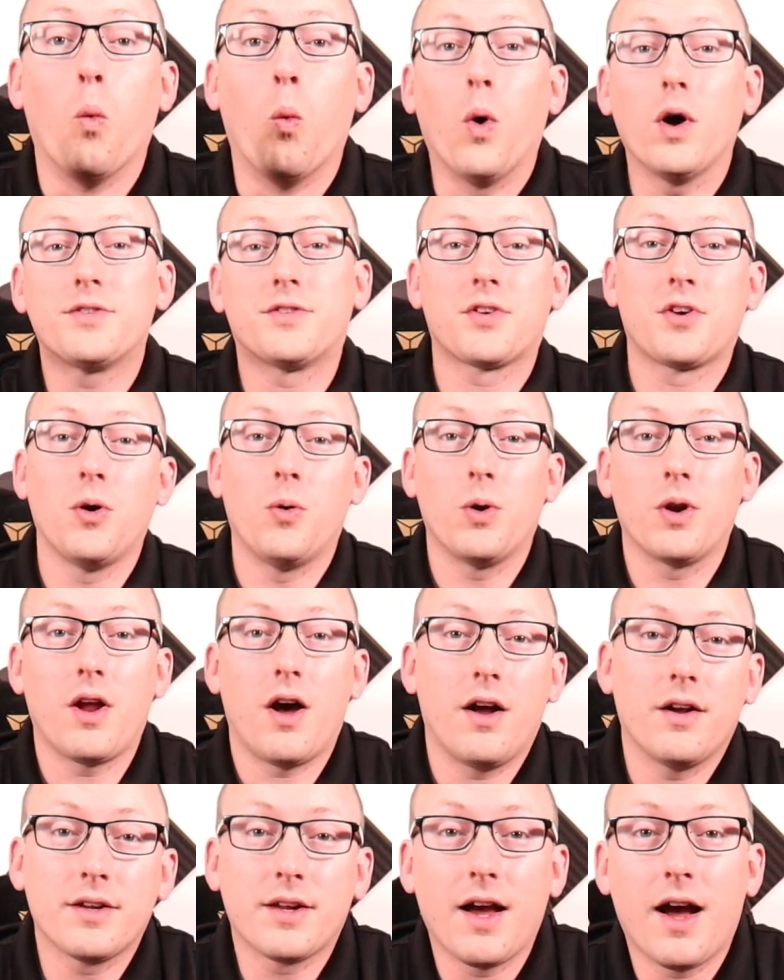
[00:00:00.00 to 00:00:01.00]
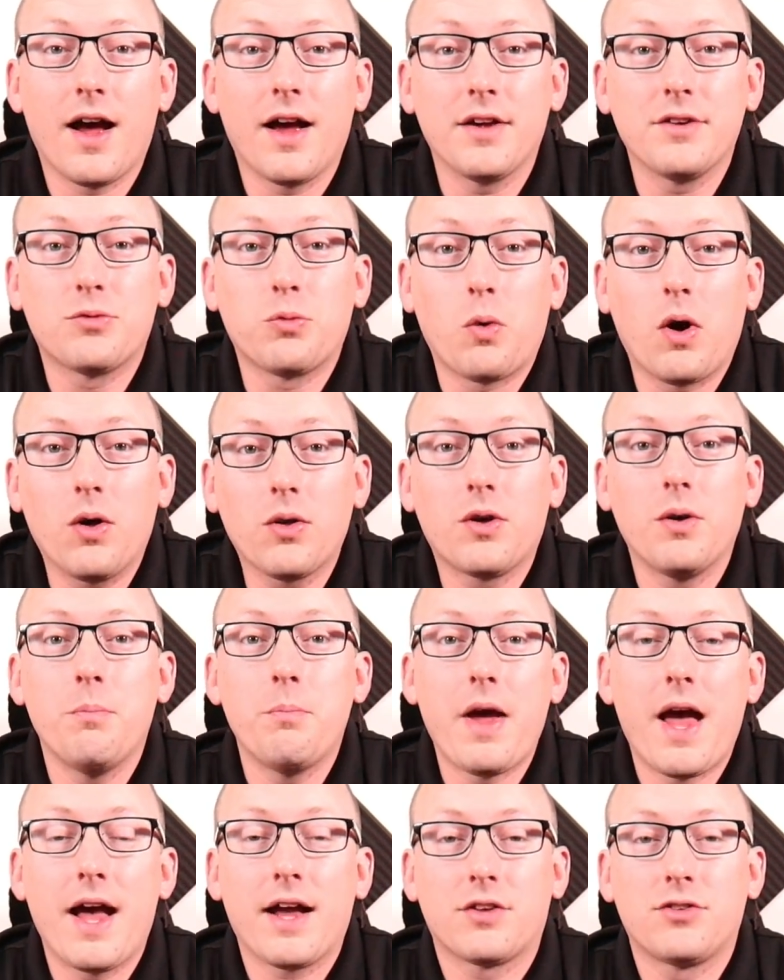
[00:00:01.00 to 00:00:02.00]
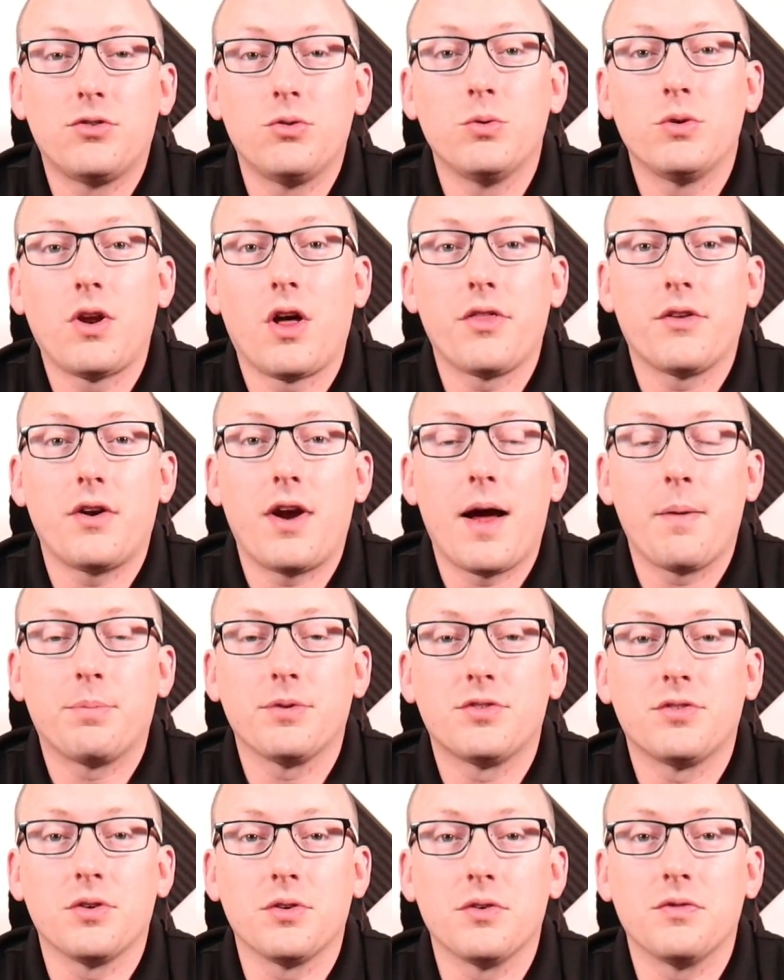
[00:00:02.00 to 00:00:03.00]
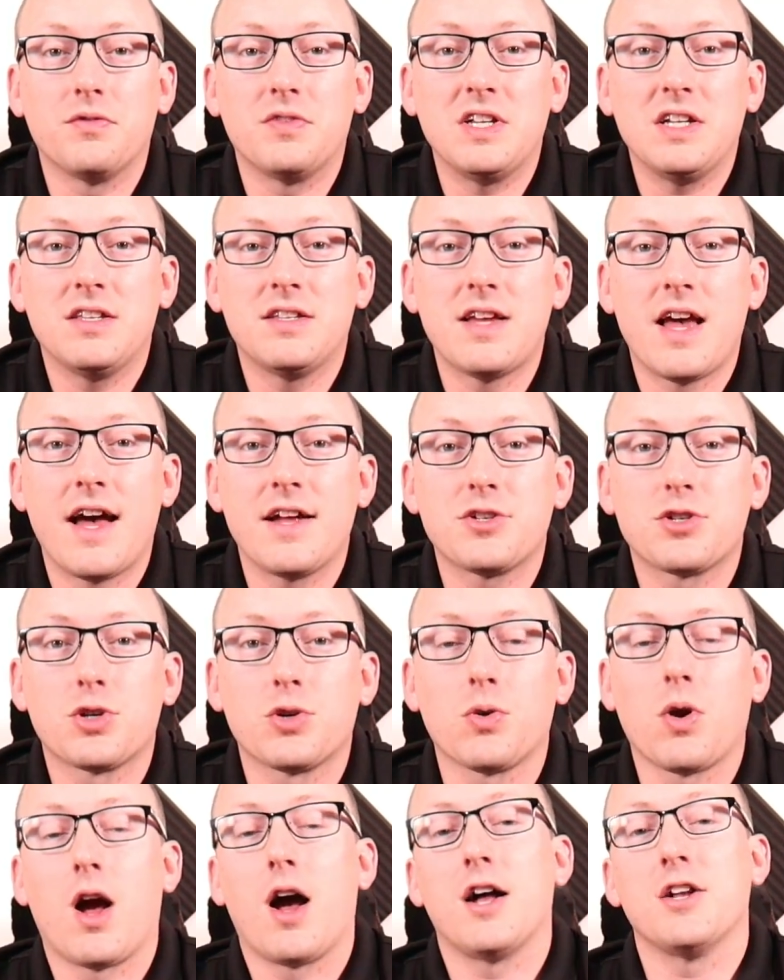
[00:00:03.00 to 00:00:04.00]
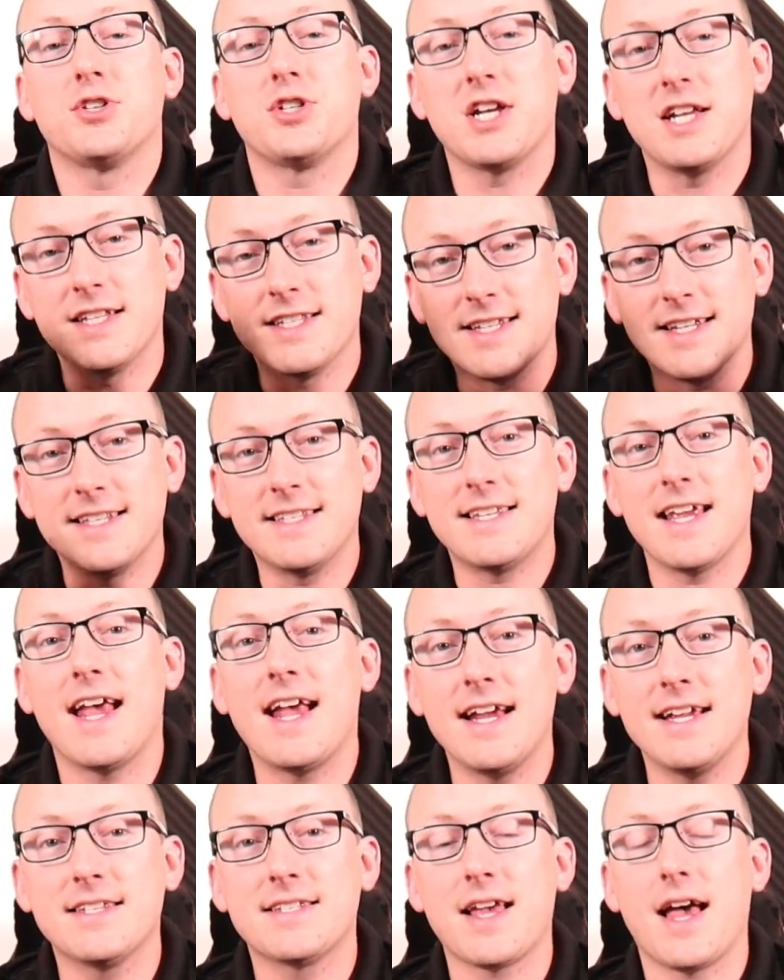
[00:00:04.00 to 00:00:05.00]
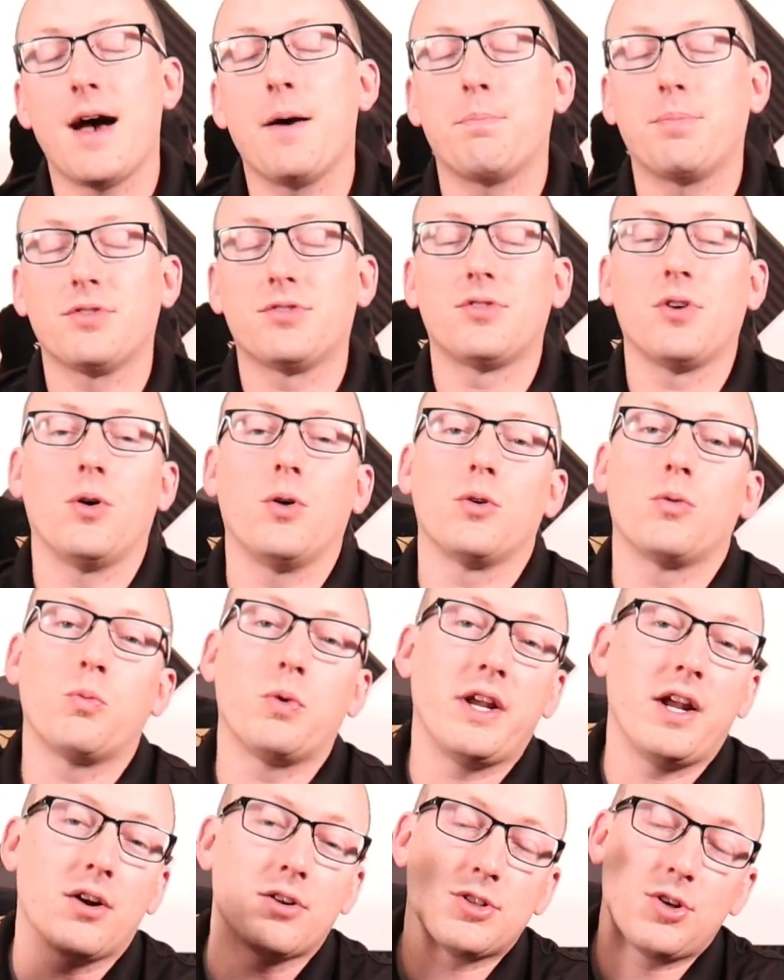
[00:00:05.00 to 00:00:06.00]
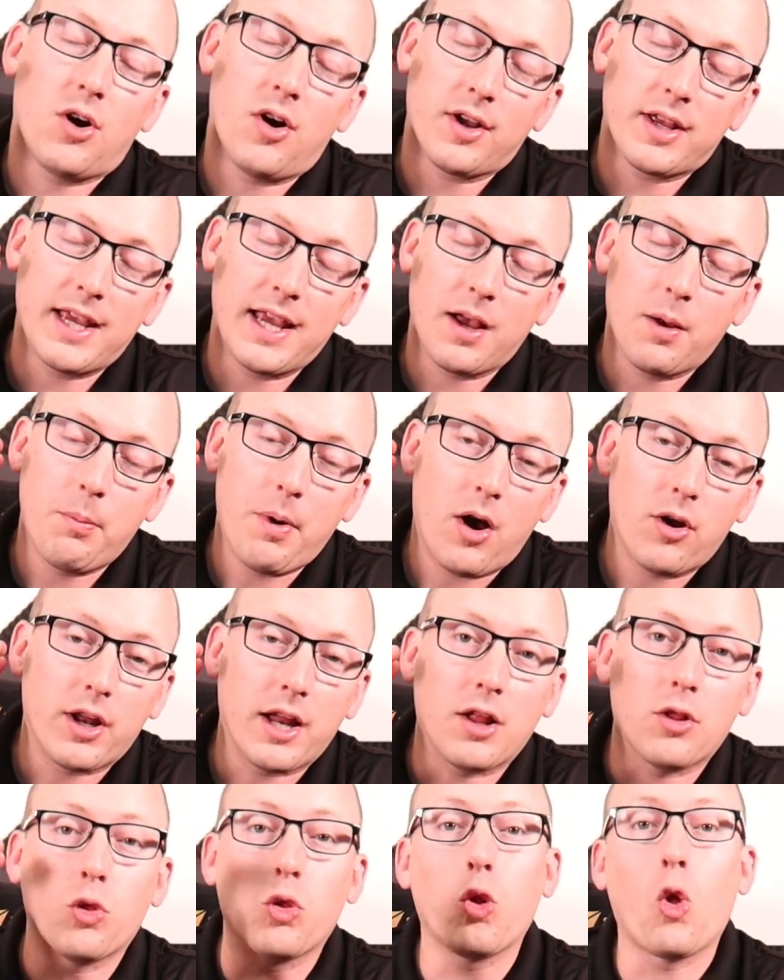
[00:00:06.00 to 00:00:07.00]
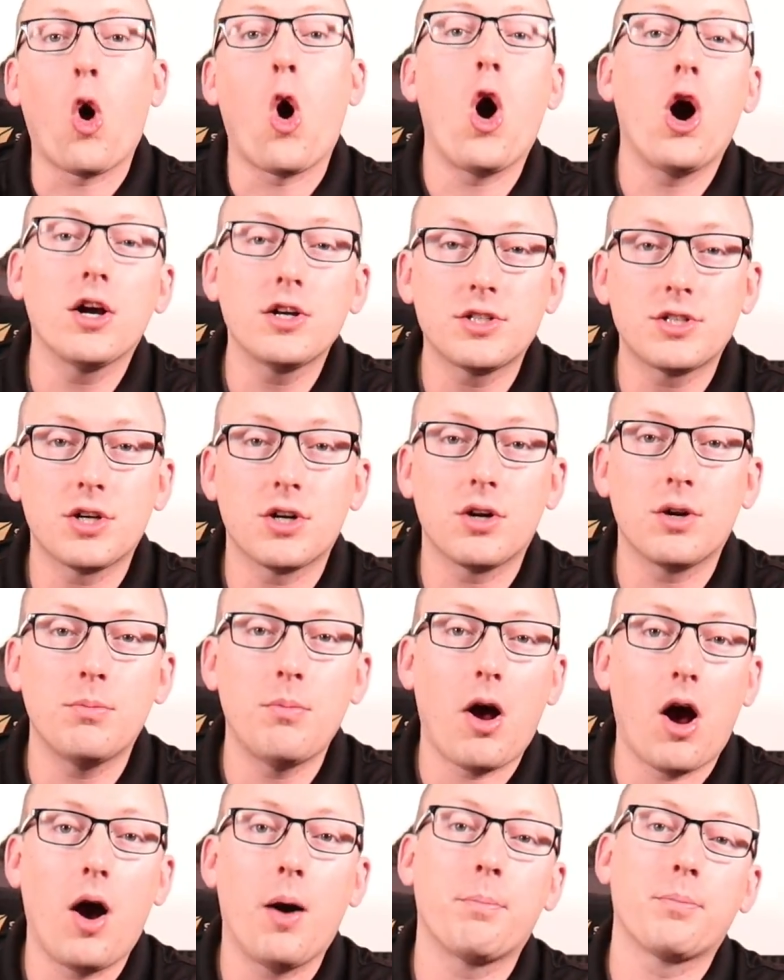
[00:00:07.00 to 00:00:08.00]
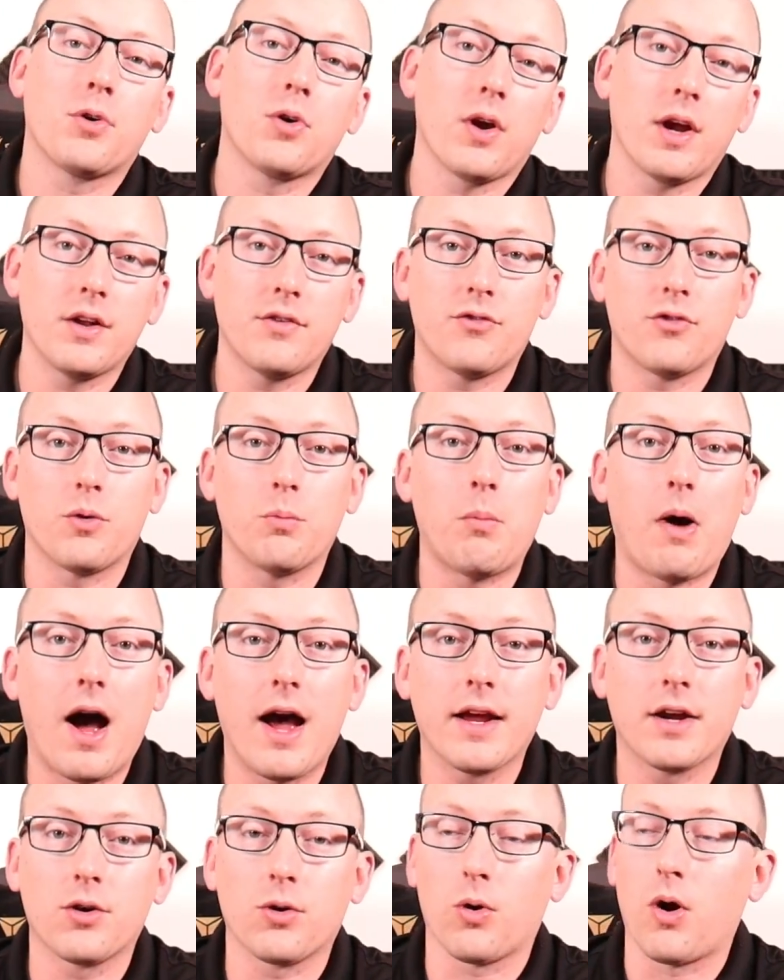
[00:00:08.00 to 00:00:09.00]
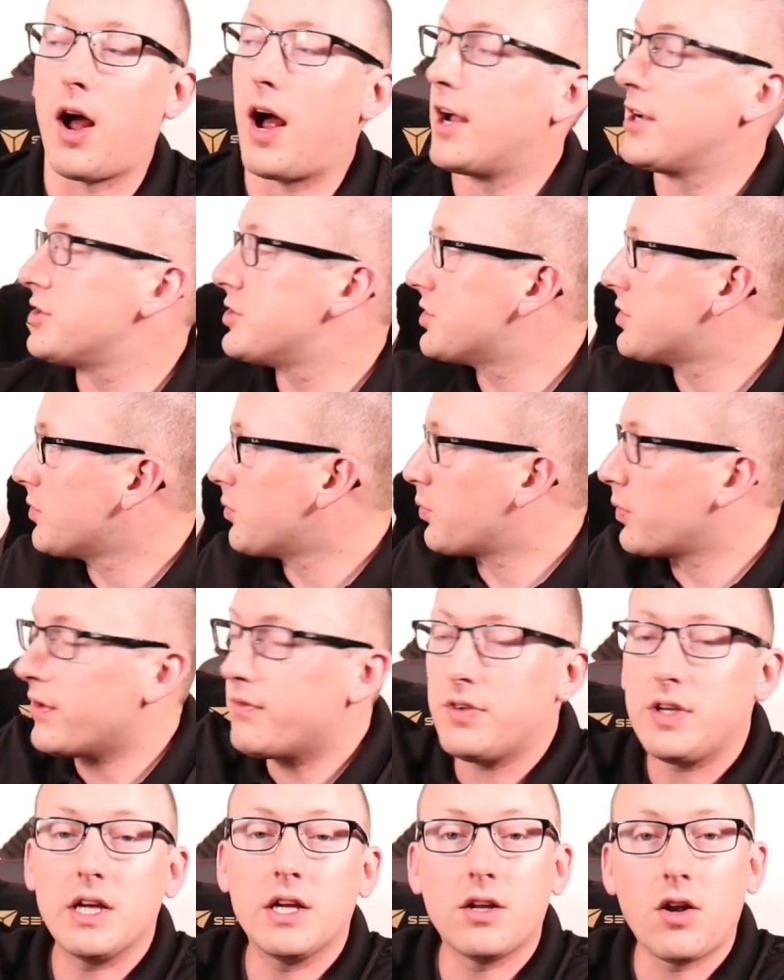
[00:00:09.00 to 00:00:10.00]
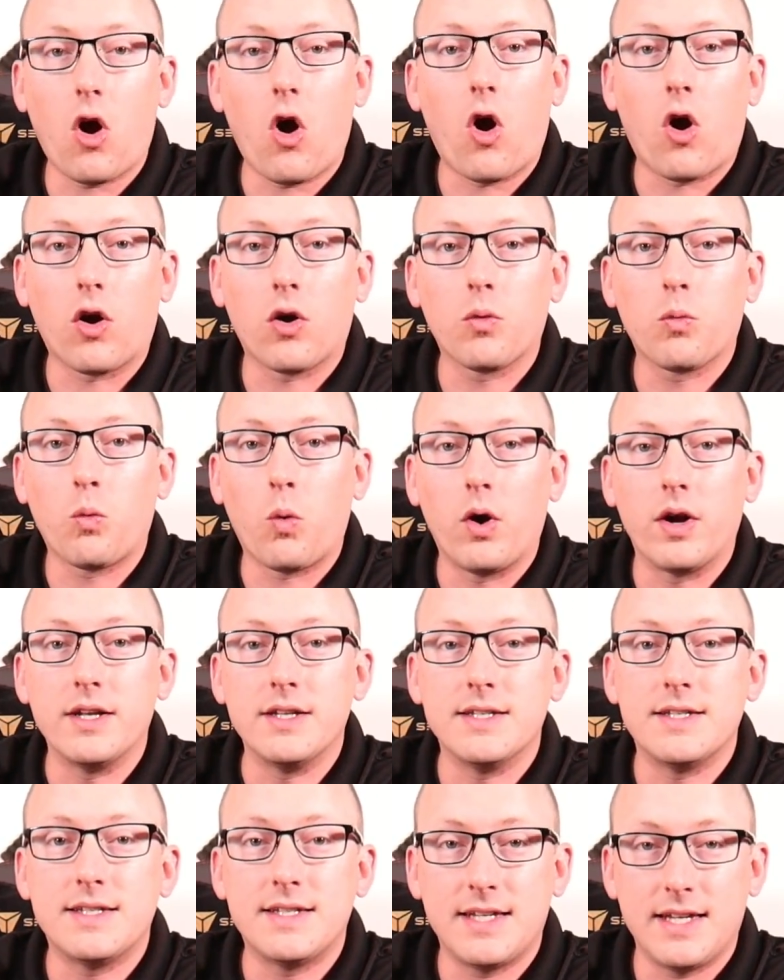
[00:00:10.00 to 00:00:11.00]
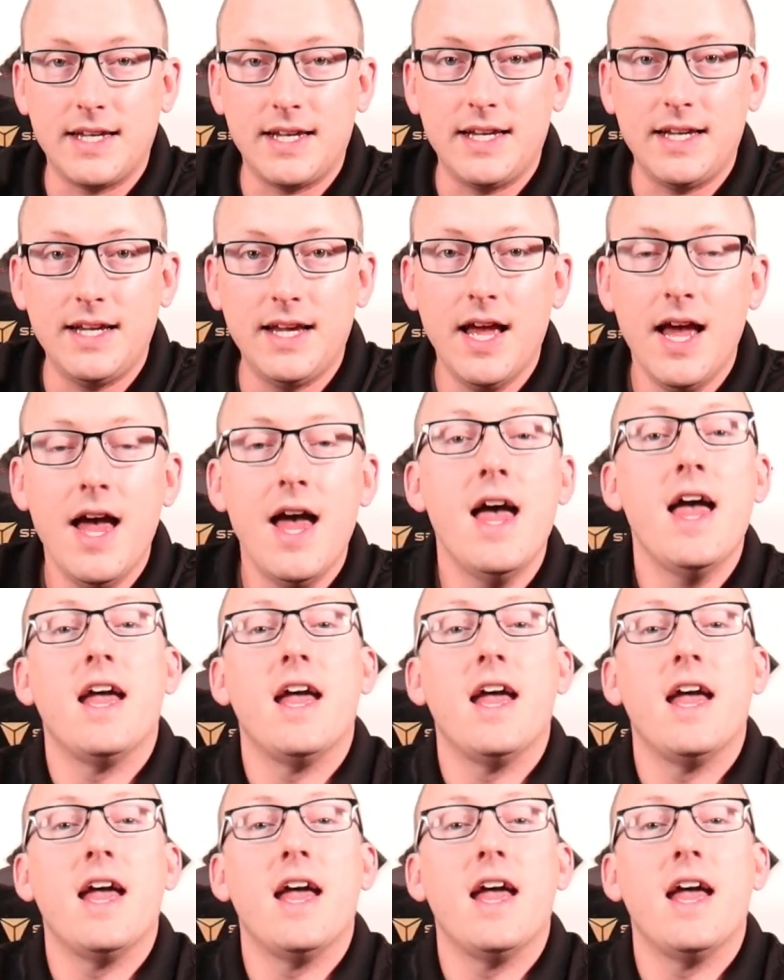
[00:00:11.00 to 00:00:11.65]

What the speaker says: What's going on, guys? Welcome back to another episode of Detached Garage. In today's episode, we are talking about a long-term upgrade for my garage, the RIVIAN R1T.